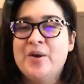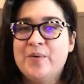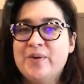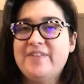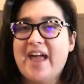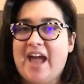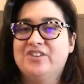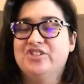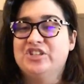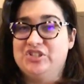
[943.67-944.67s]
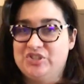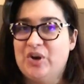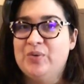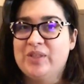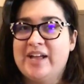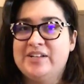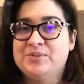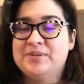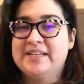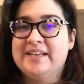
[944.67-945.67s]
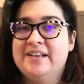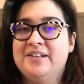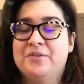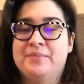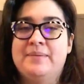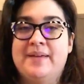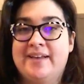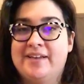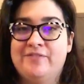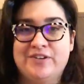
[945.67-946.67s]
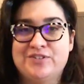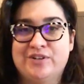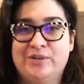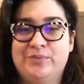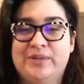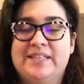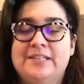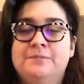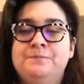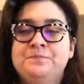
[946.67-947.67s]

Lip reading: What if I actually don't like doing it, or maybe I get frustrated with it?